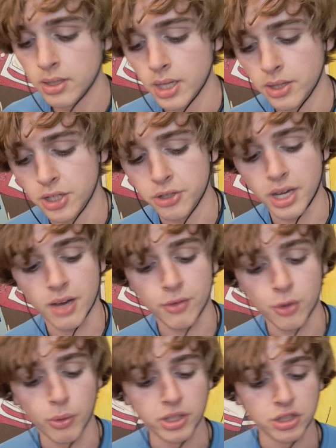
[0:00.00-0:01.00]
And then you have
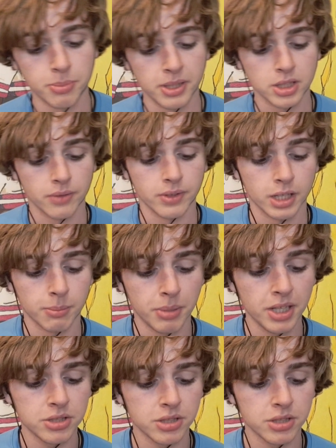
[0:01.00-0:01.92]
questions based on it. Like based